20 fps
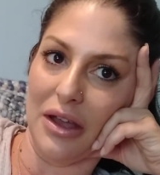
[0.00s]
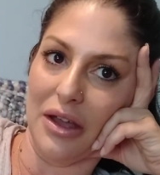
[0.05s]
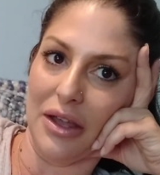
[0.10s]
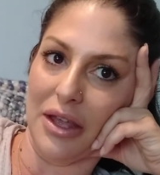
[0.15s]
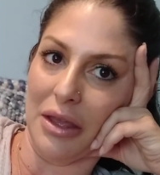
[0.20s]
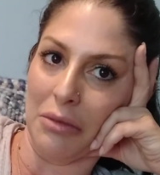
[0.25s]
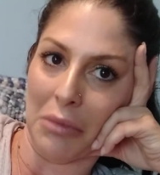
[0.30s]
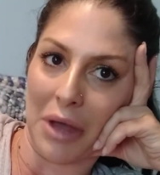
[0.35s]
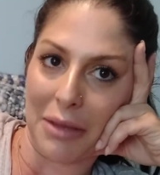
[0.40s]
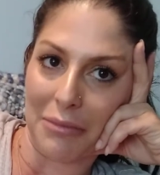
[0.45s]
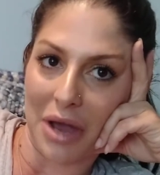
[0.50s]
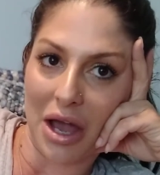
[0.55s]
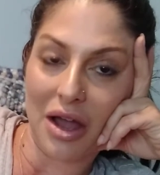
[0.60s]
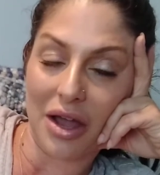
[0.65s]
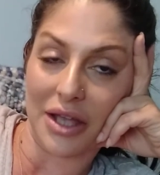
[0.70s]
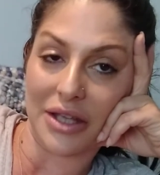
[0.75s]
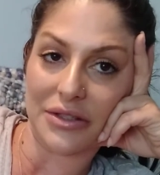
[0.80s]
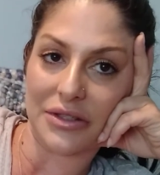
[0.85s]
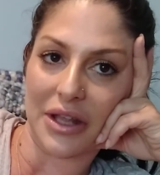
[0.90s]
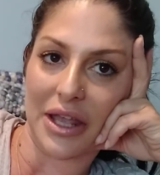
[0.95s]
in my
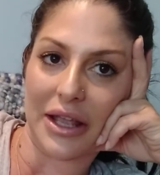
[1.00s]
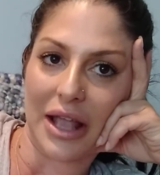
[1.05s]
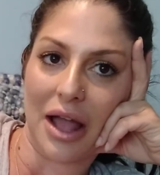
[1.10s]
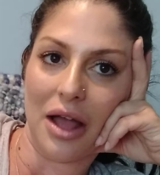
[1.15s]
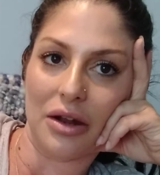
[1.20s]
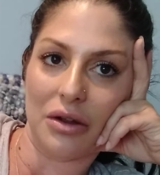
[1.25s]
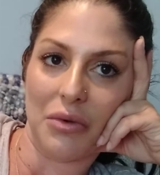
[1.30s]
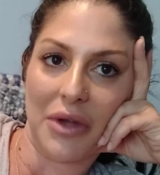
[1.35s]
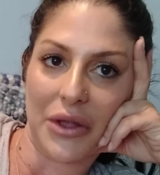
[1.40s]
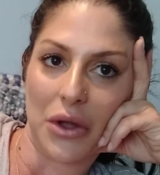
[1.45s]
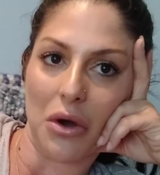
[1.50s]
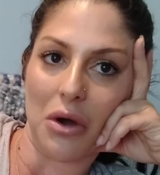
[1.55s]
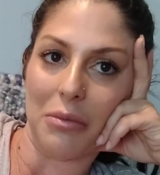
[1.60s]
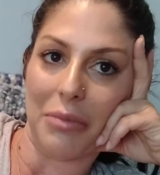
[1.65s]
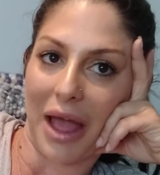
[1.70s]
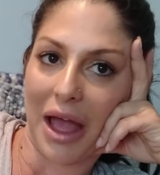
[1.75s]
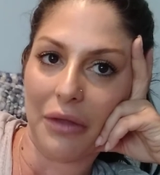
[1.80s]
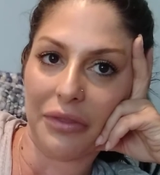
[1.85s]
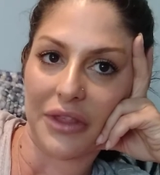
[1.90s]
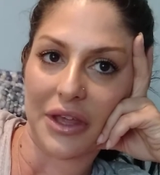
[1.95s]
mind. Like, how do I go
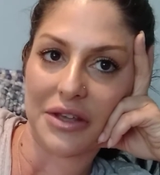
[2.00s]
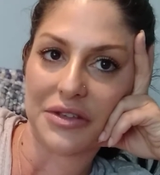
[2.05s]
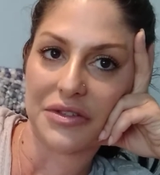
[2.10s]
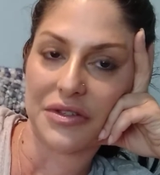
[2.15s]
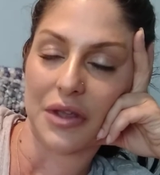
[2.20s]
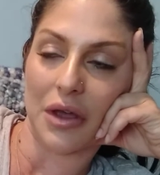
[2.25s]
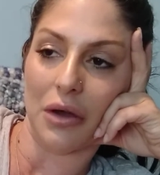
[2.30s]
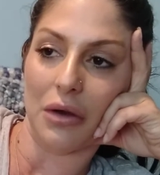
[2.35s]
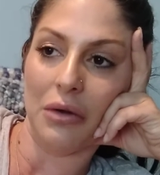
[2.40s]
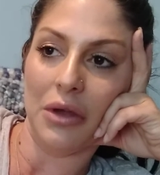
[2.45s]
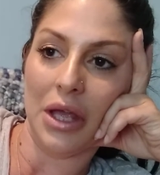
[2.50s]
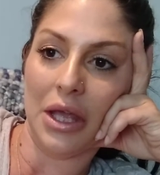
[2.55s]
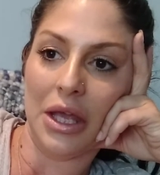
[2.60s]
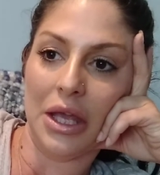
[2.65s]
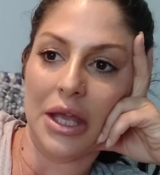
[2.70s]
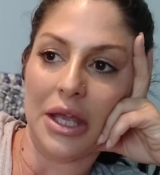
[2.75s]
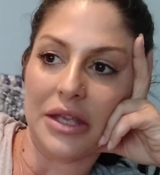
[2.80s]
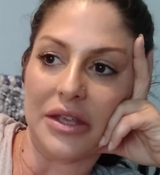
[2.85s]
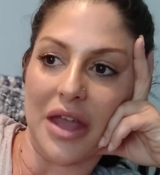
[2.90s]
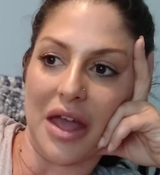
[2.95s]
about this? So
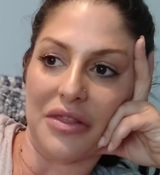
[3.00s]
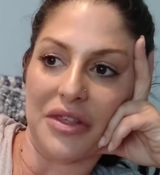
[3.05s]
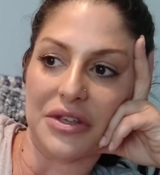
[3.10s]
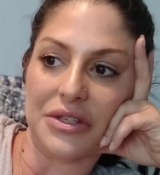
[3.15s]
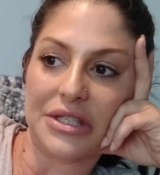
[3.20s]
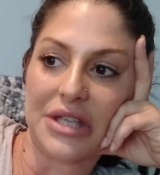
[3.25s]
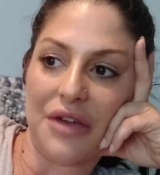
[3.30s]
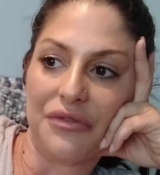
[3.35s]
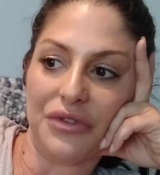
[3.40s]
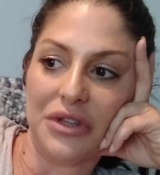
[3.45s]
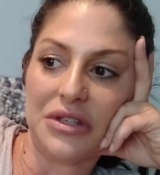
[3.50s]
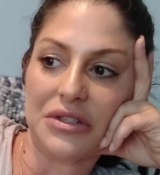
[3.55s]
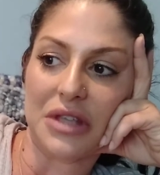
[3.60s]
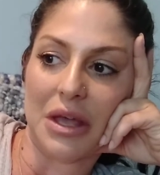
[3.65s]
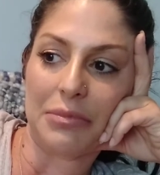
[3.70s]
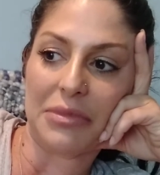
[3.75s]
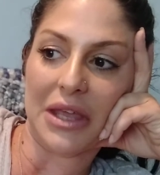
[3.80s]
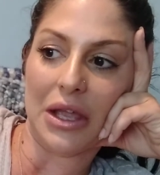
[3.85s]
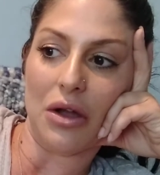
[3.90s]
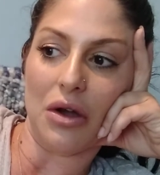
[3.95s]
yeah, there's definitely
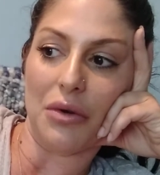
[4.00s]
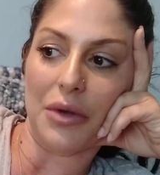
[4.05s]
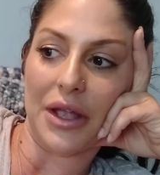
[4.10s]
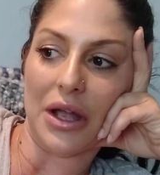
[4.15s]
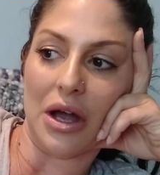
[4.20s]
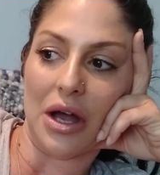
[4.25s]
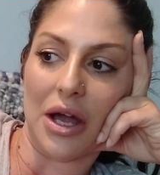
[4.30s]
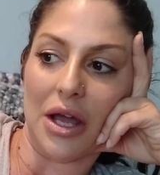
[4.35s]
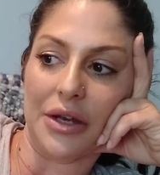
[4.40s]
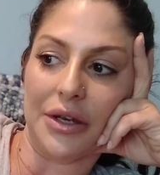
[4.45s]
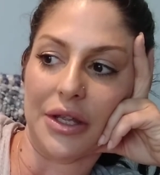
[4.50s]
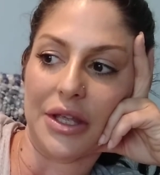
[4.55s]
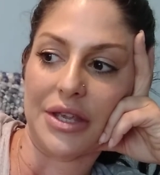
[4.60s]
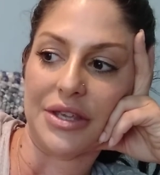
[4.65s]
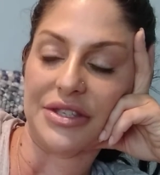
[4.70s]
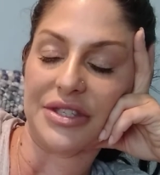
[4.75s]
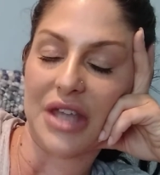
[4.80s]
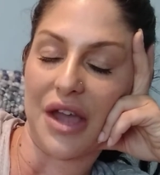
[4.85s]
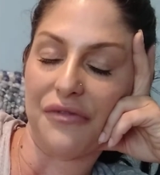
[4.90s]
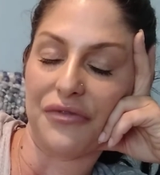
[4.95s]
something going on.
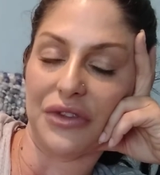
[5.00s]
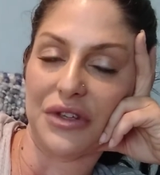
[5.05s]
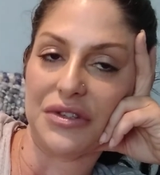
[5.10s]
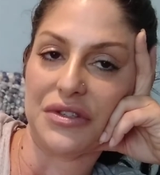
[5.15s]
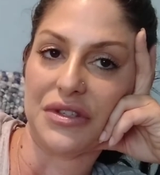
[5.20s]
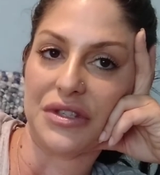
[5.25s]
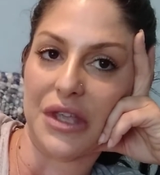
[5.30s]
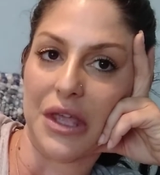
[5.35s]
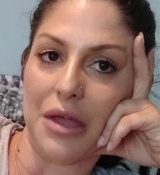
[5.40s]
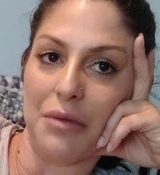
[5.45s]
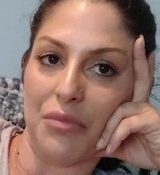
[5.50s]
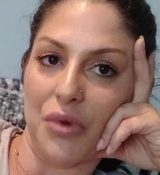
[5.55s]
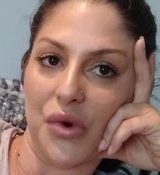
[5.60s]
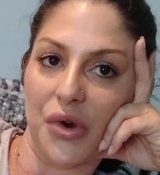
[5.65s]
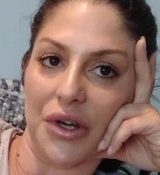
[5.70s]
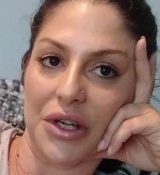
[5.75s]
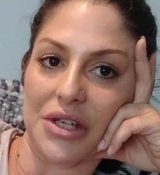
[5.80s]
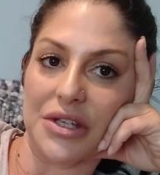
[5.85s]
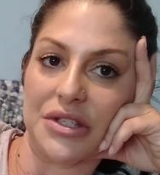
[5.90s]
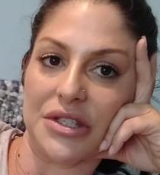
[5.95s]
He's definitely seeing
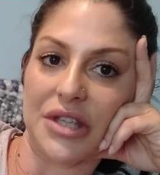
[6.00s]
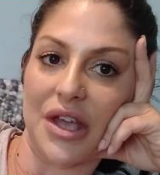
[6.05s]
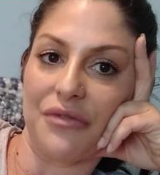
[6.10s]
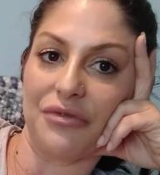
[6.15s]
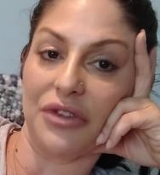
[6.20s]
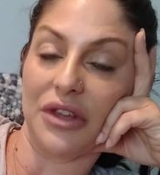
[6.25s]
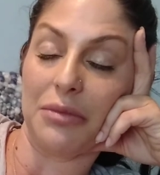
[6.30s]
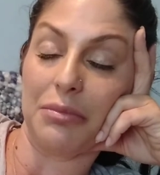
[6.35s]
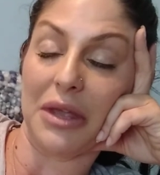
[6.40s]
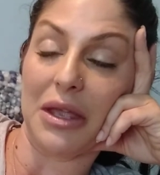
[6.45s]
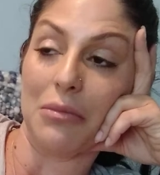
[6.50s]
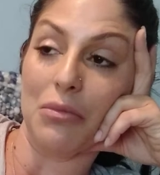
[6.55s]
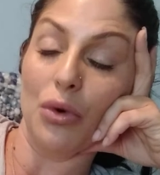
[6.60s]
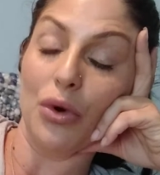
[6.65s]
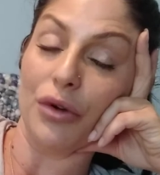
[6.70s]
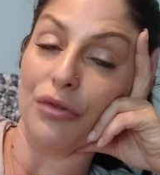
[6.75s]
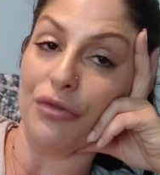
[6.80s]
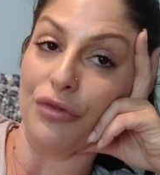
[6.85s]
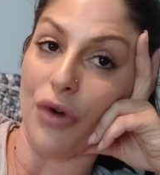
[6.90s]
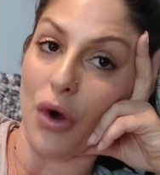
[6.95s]
more. He's definitely being
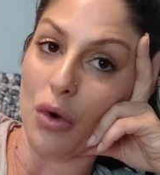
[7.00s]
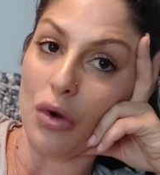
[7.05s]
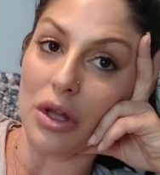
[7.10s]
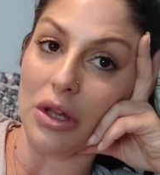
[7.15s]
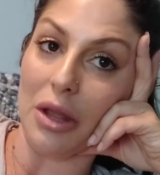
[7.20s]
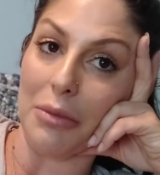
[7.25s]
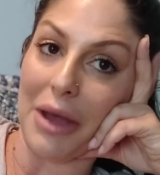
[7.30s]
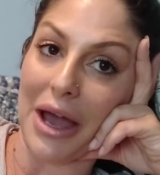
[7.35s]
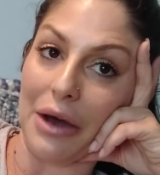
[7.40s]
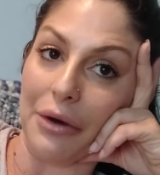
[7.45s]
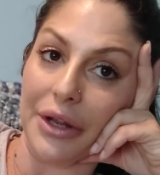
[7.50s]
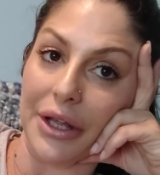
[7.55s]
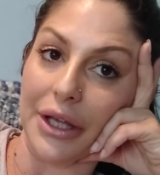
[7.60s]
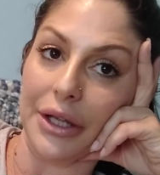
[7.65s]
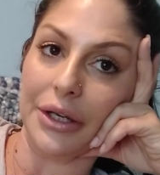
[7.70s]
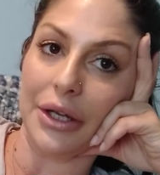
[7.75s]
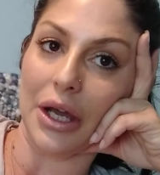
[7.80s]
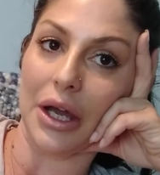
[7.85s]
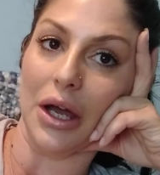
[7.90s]
more vocal about it.